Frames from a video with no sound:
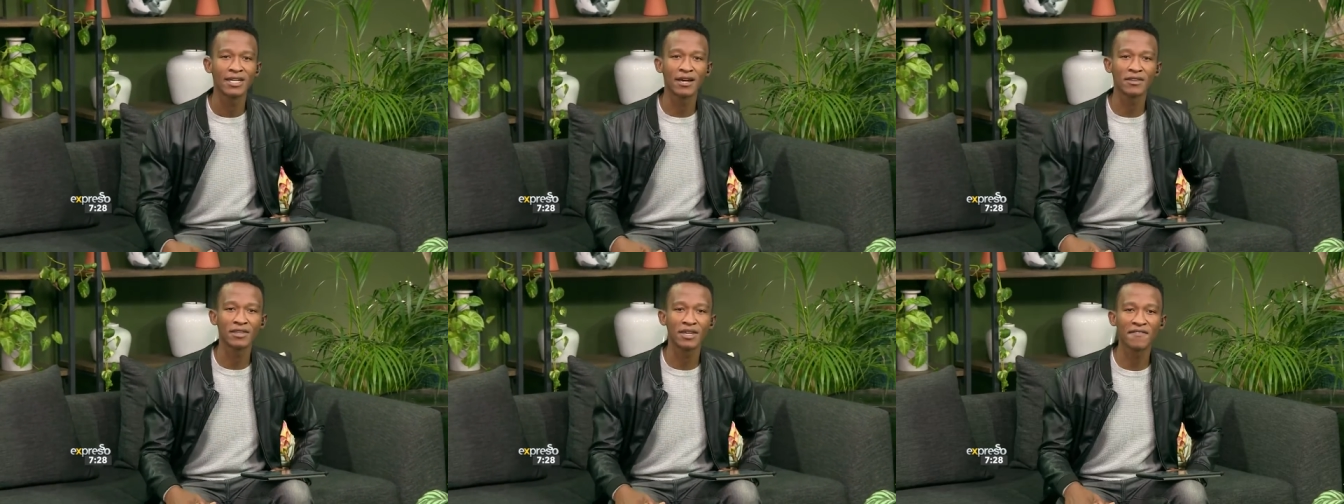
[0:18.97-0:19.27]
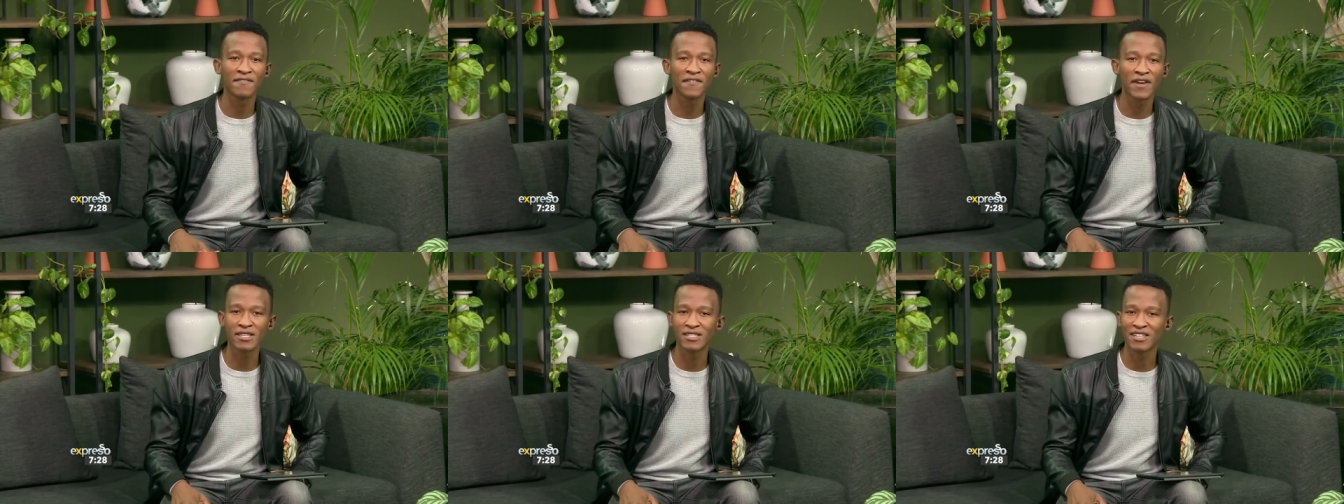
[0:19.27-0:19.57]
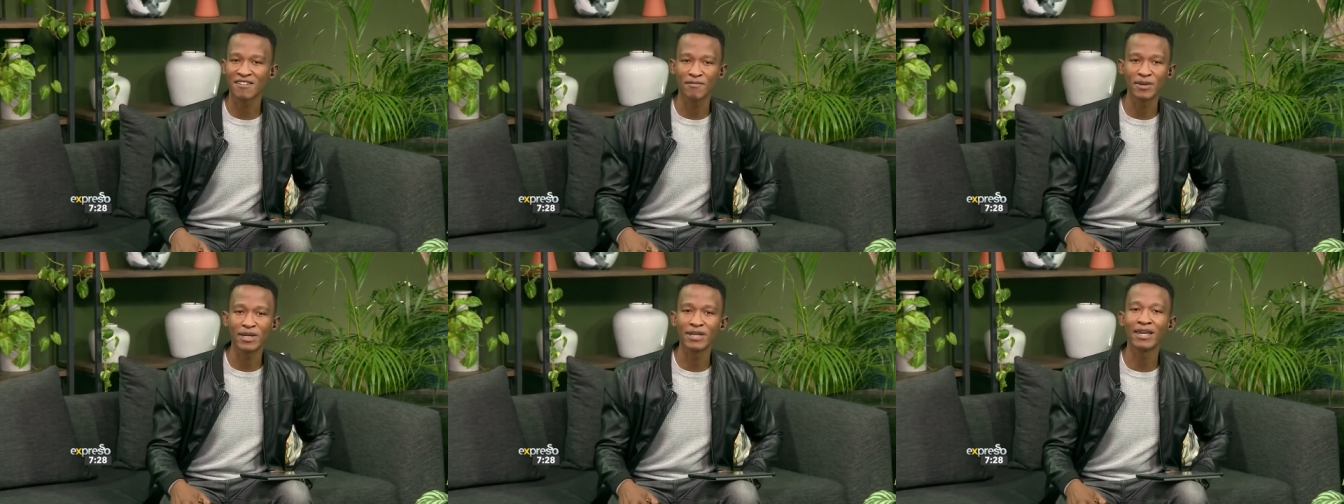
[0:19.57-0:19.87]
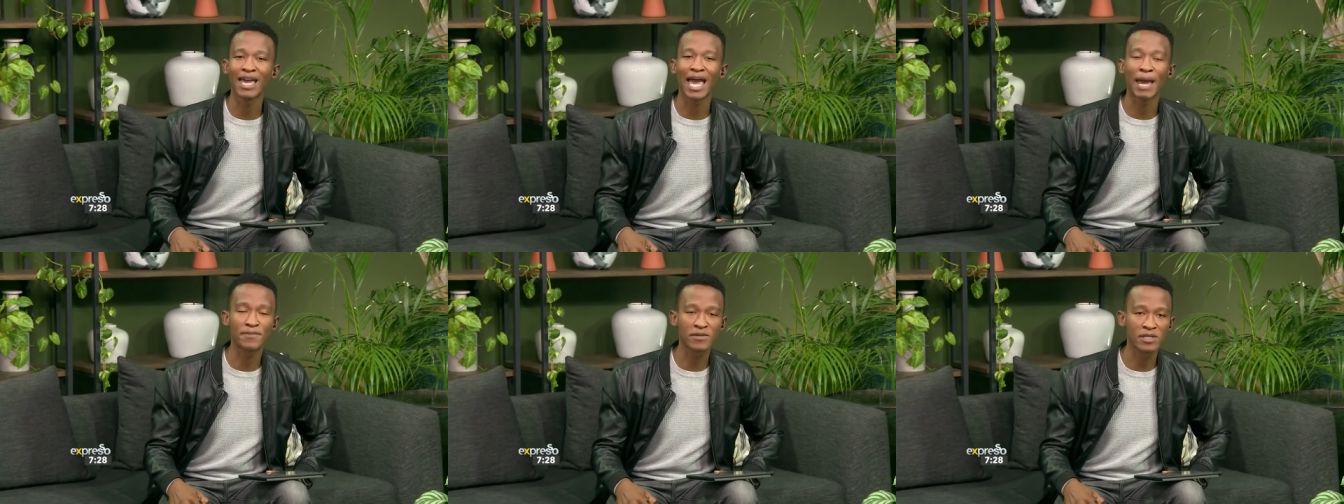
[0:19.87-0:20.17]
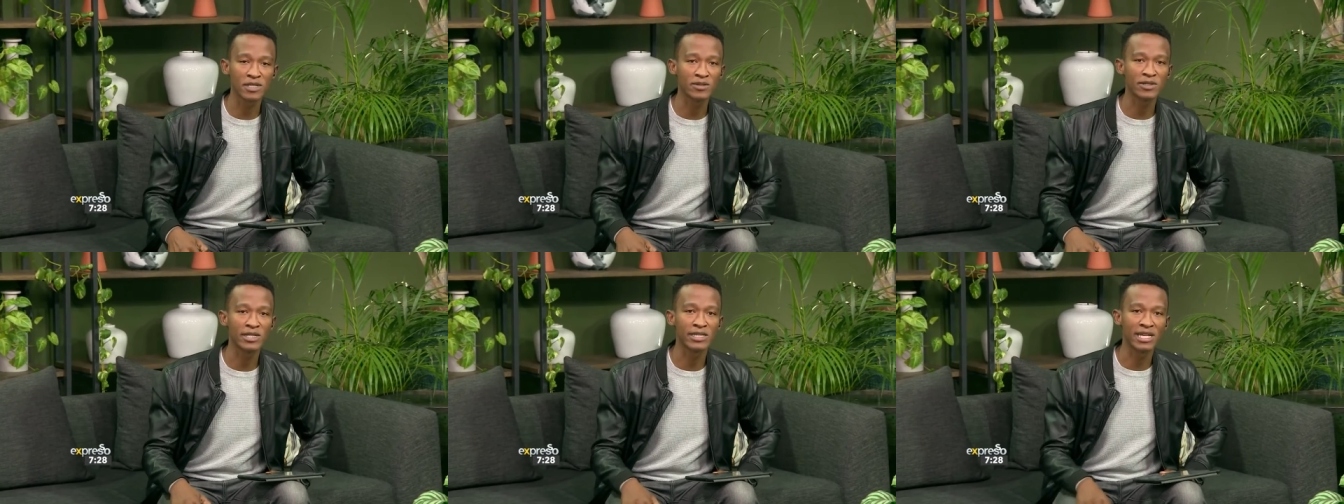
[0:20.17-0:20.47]
Now, the effects have been
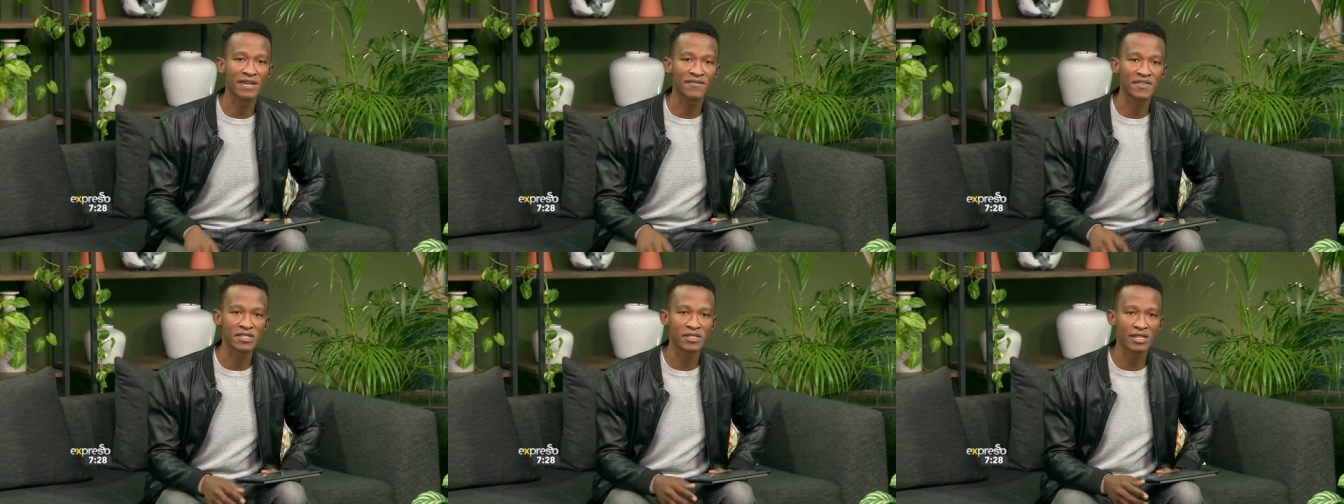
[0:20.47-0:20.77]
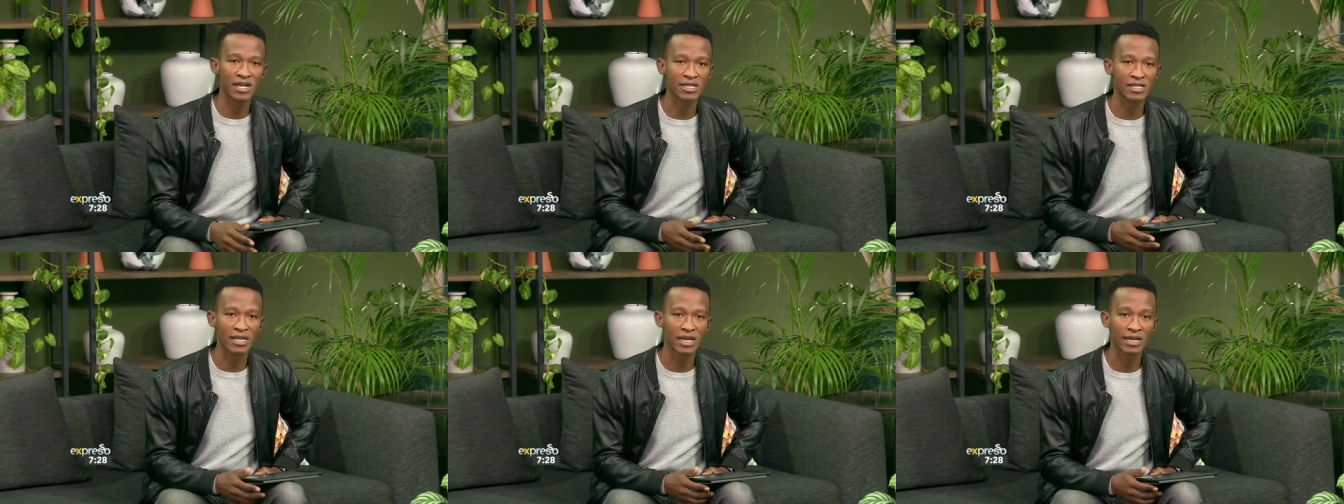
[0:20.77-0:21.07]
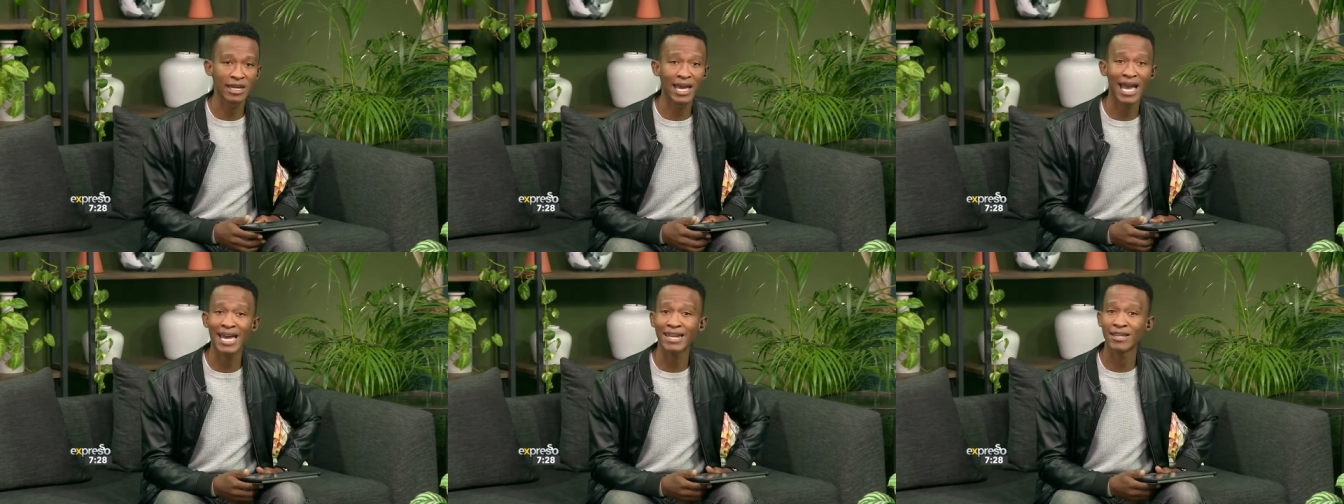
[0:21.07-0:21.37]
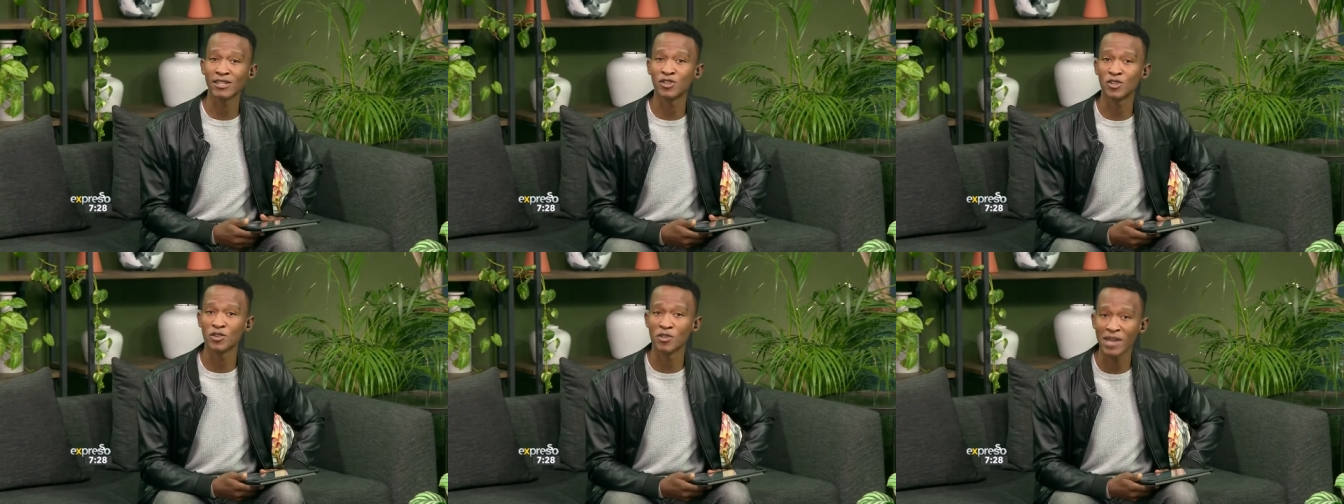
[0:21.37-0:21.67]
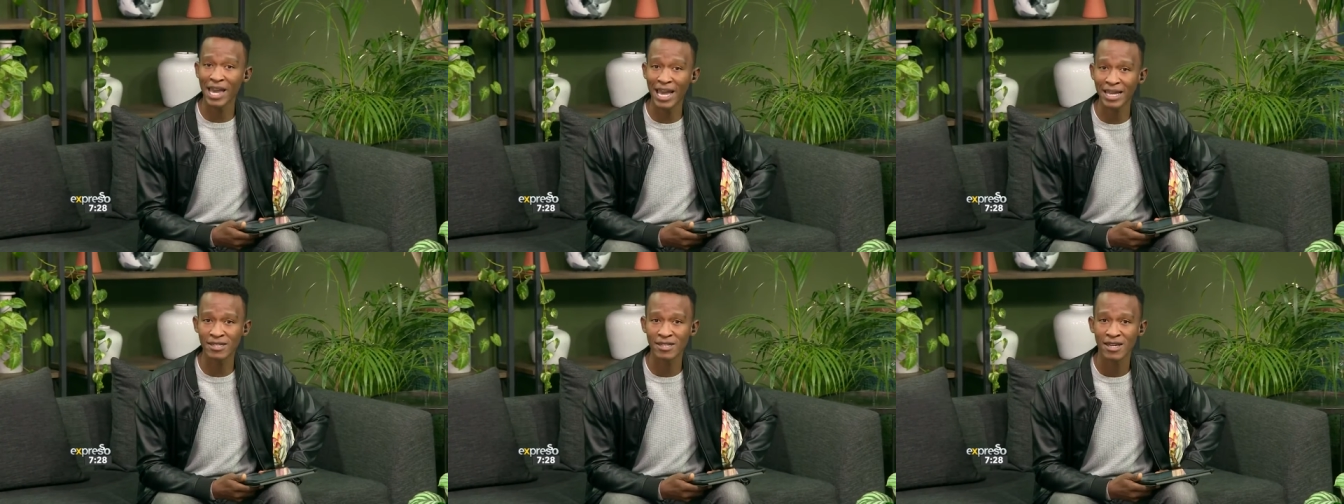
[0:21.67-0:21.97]
absolutely devastating, and added
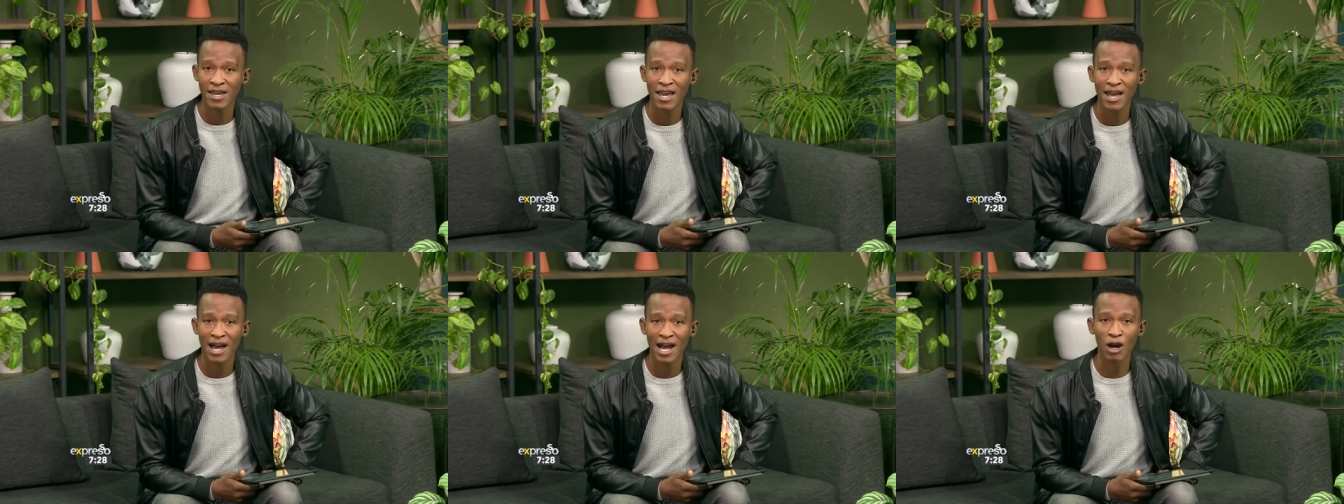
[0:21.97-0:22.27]
to that,